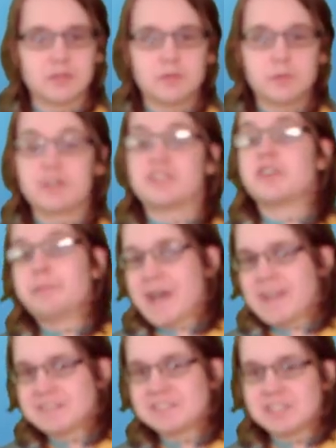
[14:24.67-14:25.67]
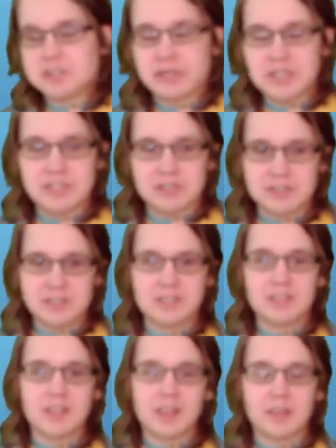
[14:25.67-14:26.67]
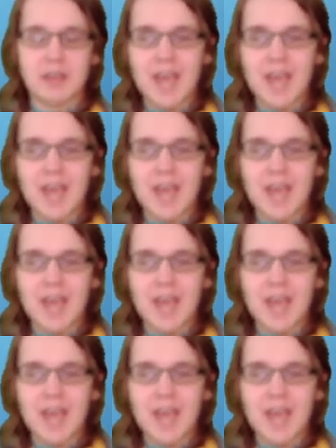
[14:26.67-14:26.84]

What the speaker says: we're so back situation that